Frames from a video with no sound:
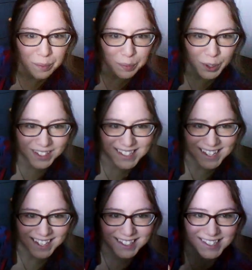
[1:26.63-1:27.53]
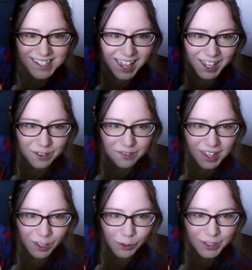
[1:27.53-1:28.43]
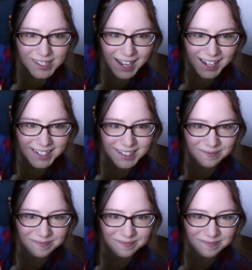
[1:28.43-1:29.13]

Book 6, Anne of Ingleside,